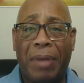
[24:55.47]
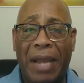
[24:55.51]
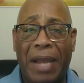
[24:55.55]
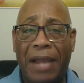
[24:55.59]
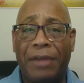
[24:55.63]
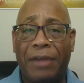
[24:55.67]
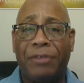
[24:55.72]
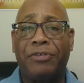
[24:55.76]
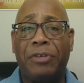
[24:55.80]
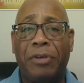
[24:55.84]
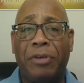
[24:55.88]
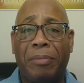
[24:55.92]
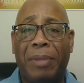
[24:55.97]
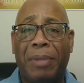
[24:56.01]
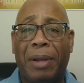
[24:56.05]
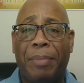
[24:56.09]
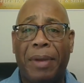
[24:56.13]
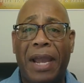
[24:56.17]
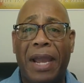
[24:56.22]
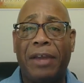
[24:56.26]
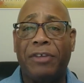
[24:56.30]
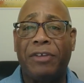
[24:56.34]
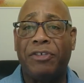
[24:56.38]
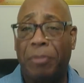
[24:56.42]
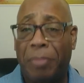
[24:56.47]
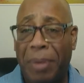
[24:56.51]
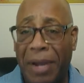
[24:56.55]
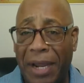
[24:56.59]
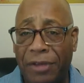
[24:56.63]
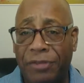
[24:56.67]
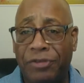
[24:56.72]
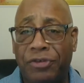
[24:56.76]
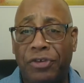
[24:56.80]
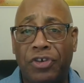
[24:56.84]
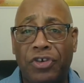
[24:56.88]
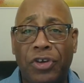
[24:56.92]

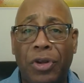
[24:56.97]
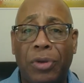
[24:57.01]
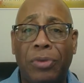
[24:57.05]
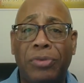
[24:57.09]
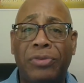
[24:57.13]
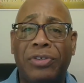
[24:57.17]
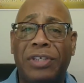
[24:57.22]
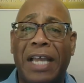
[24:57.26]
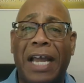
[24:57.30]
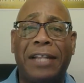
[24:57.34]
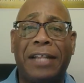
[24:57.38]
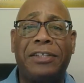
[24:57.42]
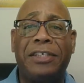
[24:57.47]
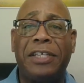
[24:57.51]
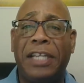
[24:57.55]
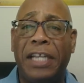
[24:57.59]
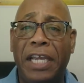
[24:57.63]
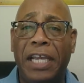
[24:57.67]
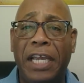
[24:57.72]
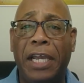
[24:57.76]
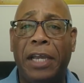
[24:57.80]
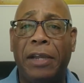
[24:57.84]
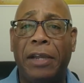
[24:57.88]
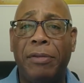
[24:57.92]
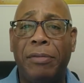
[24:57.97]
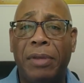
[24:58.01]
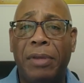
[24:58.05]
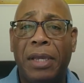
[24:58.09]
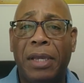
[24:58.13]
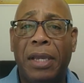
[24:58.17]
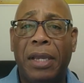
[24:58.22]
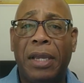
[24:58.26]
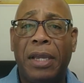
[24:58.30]
Pastor Schultz, got to the end.